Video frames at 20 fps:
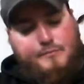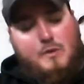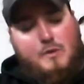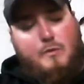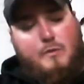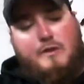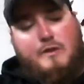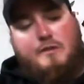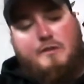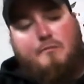
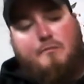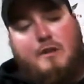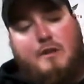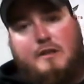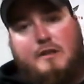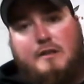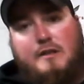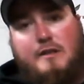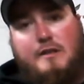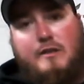which
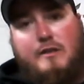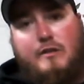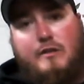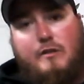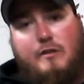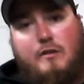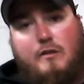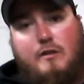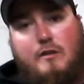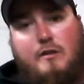plugs into
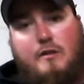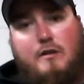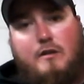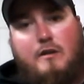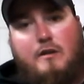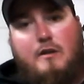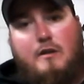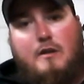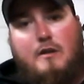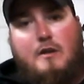your
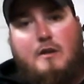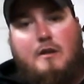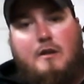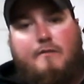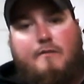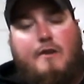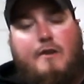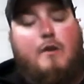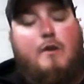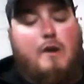
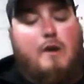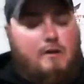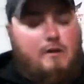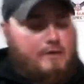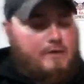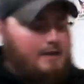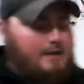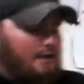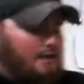video out right